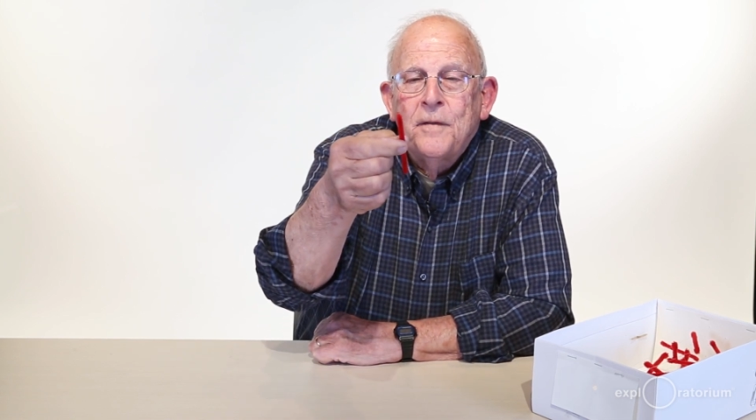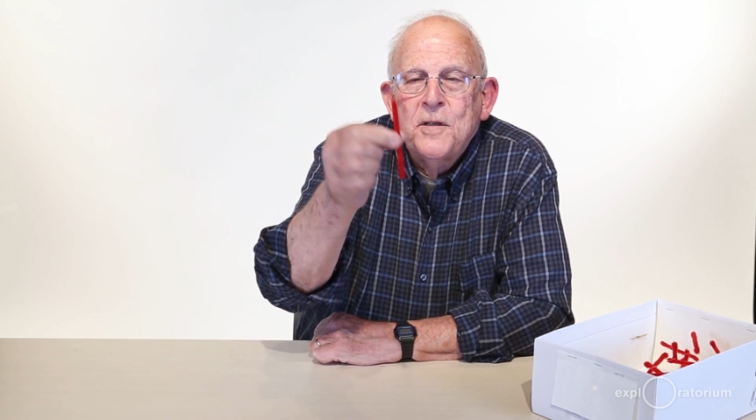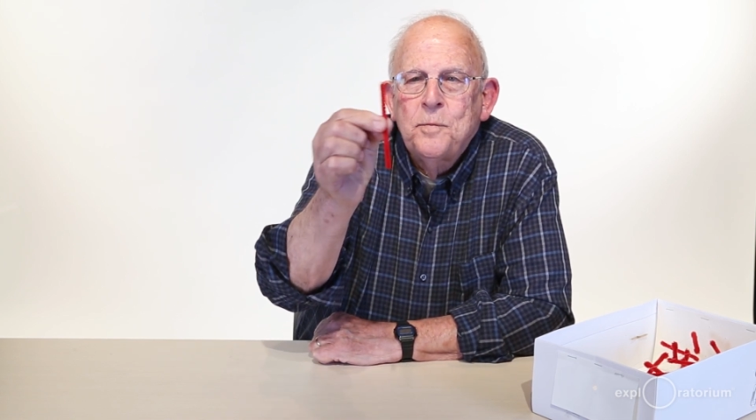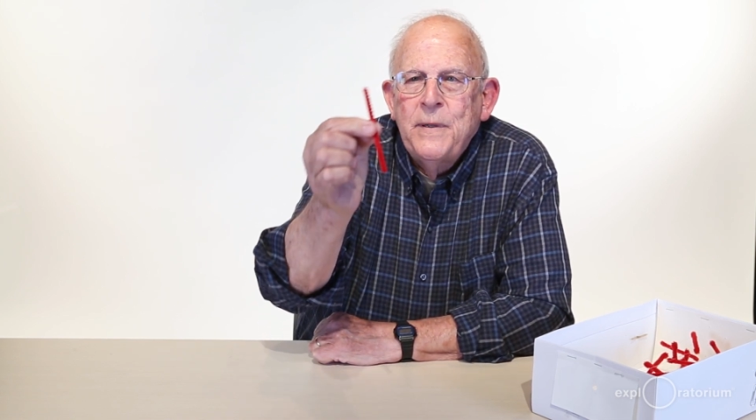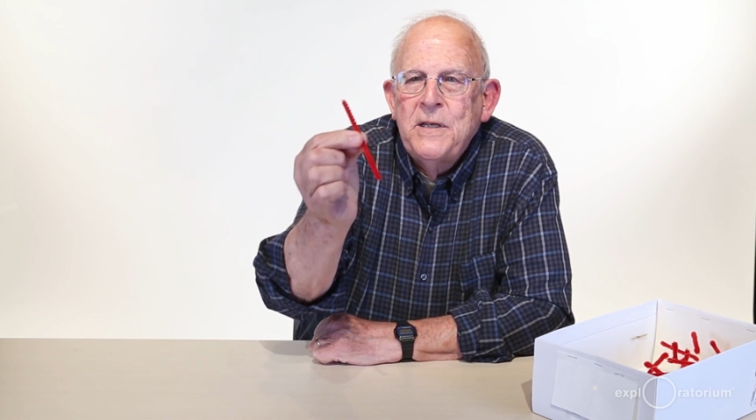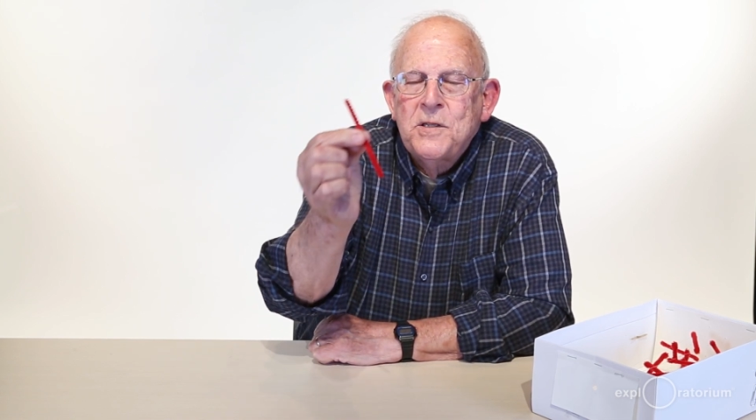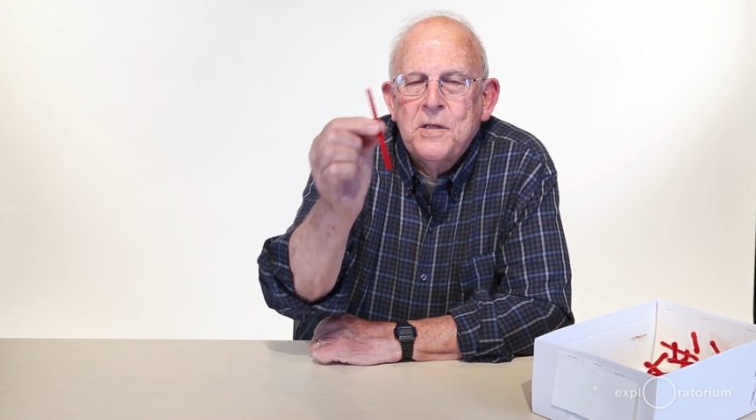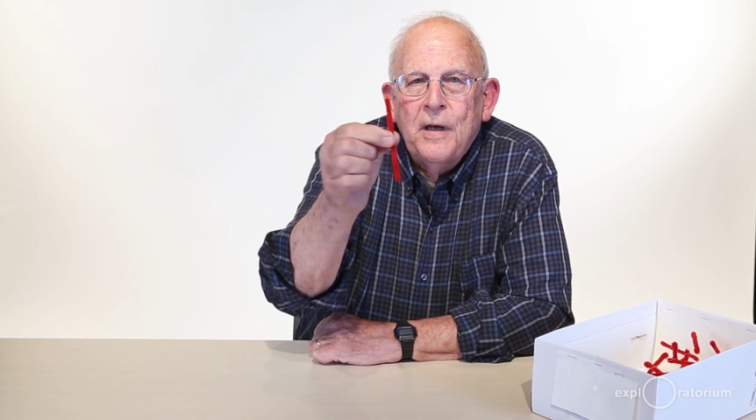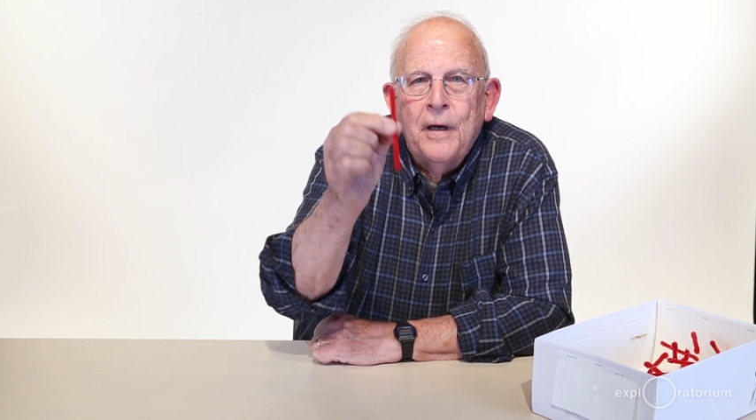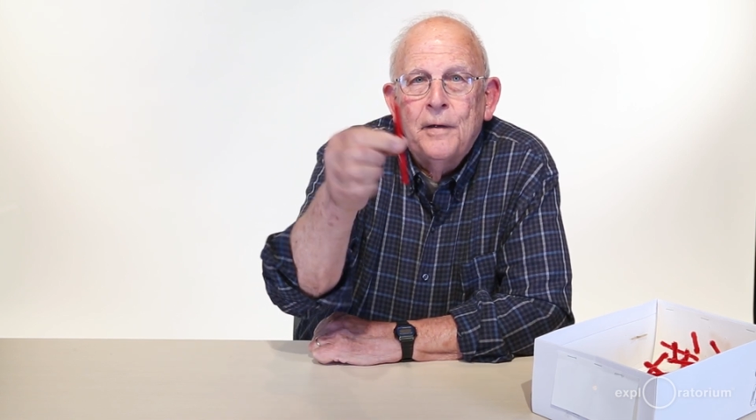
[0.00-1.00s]
this piece
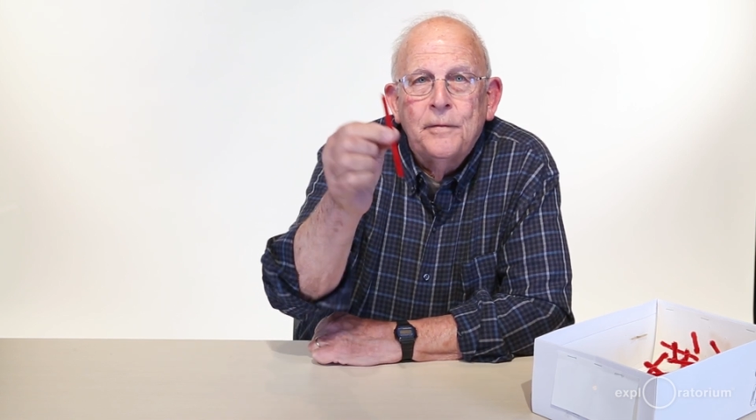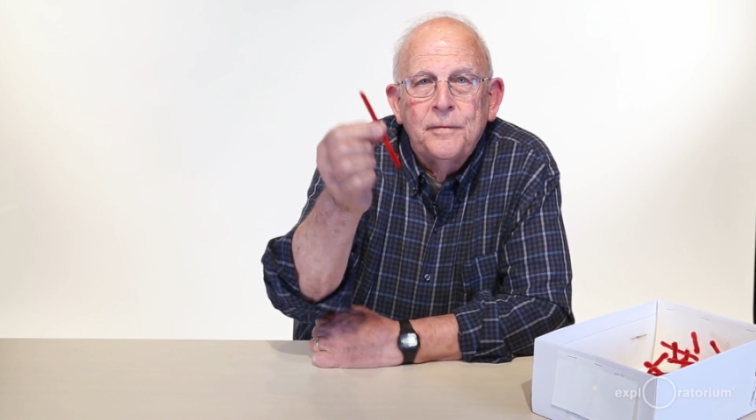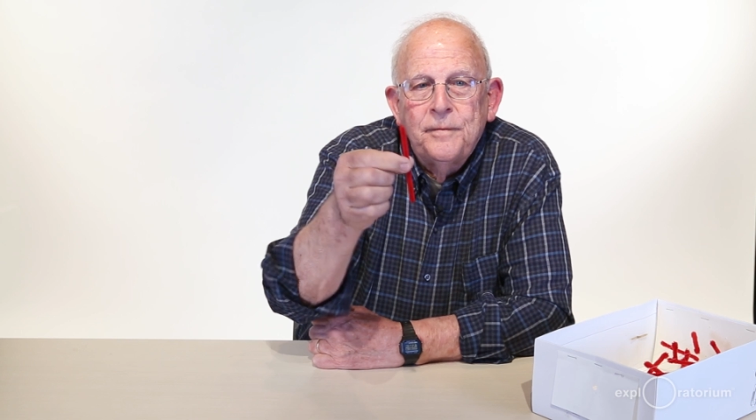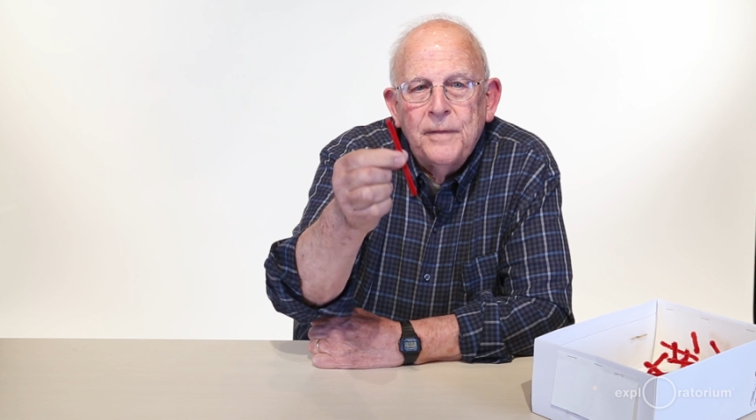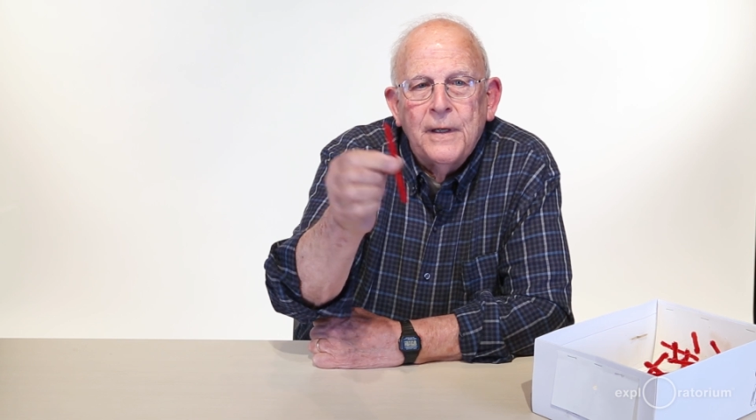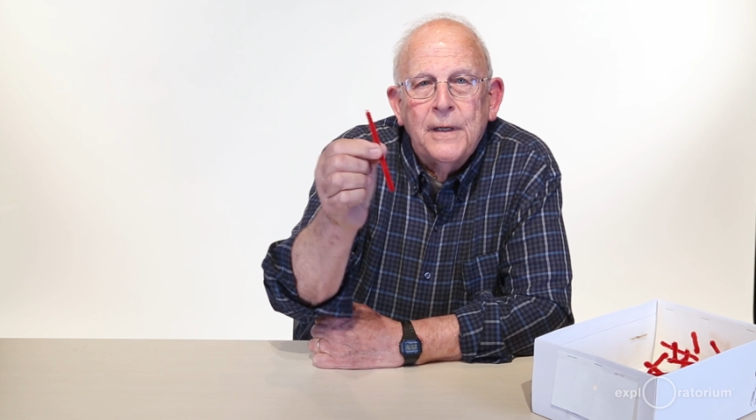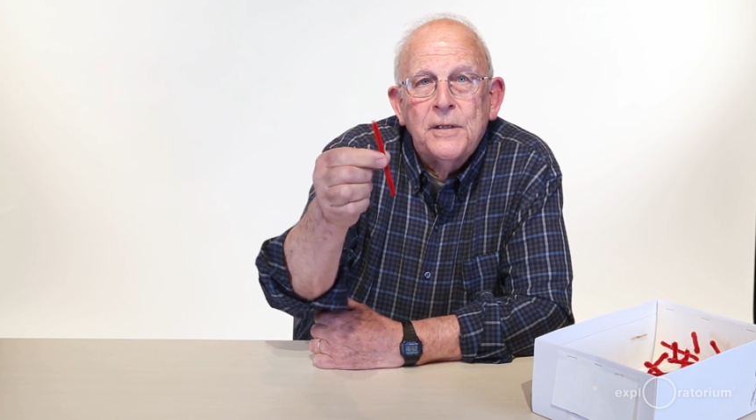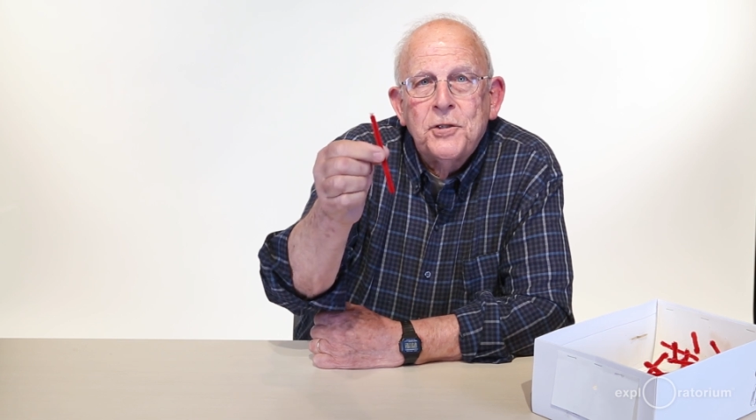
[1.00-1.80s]
of uh,